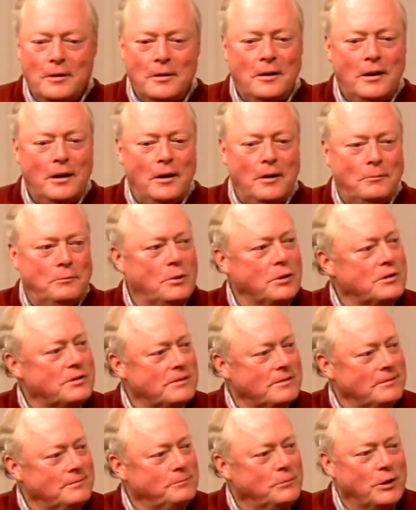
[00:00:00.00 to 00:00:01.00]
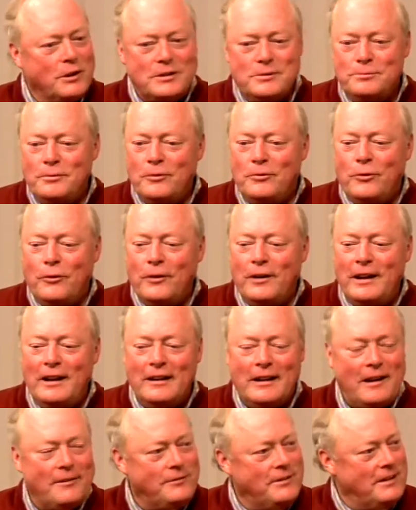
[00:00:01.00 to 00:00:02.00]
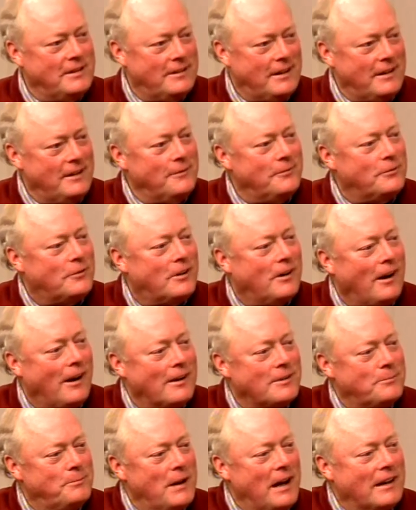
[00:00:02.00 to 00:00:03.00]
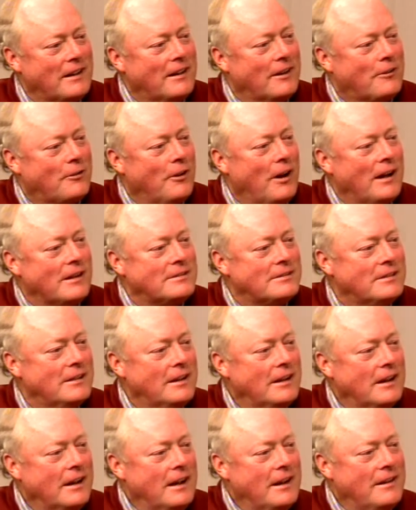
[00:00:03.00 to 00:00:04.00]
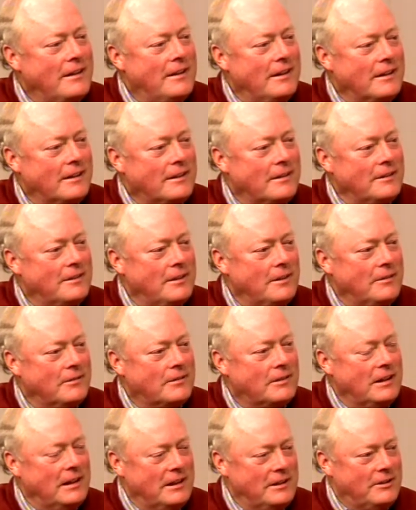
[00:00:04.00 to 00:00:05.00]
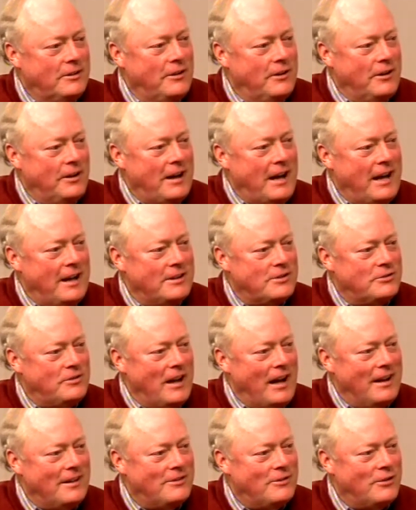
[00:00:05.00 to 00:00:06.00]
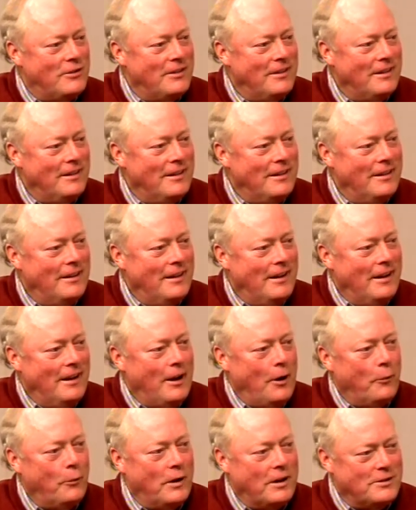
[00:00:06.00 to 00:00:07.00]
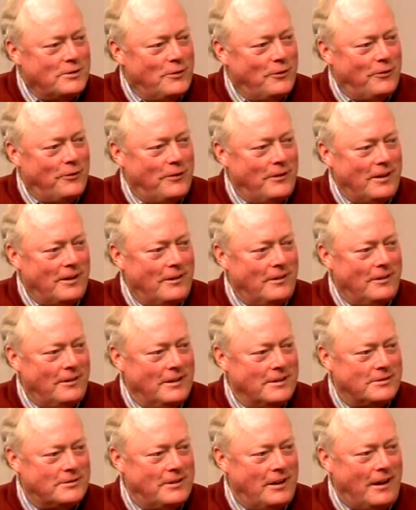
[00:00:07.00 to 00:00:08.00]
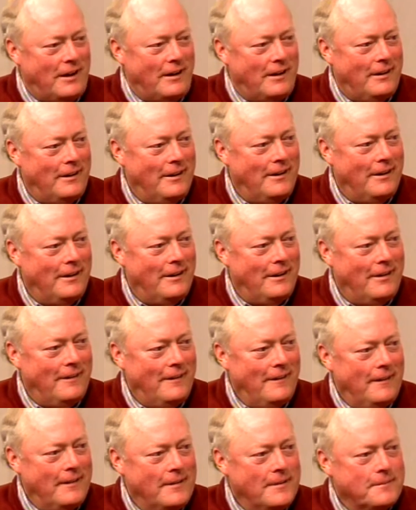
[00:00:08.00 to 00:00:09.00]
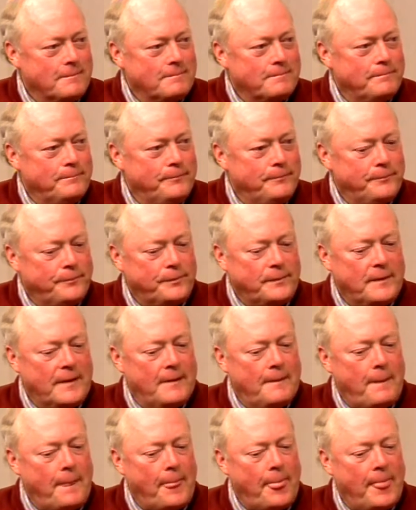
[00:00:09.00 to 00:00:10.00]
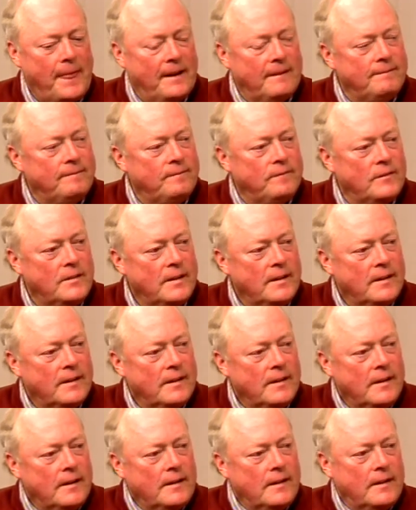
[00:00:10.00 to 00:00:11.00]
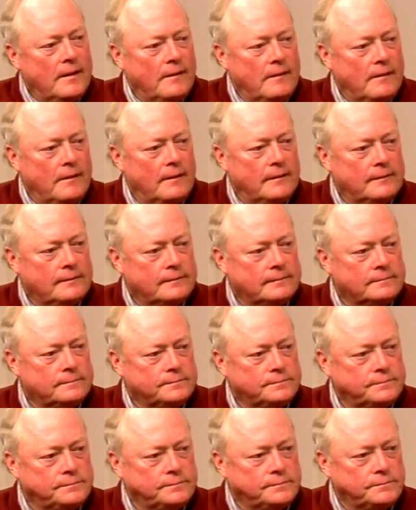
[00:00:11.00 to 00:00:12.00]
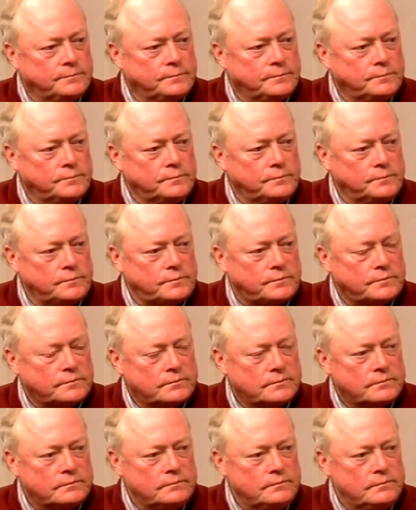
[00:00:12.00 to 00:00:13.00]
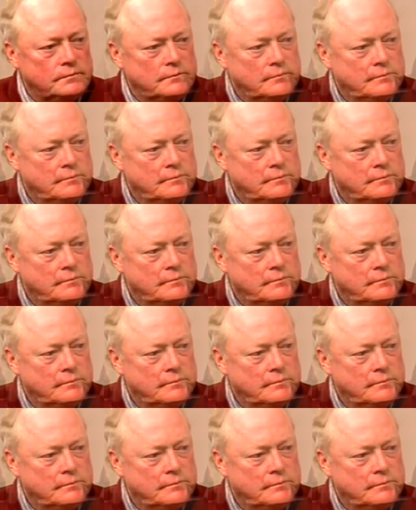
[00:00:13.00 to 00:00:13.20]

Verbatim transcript: uh, Bush, Bush before he left, he's letting them cross back across the the into the United States. Now where's the fairness there? Well, Sam, tell me this now. When when they were talking about this, you know, I and we just we just having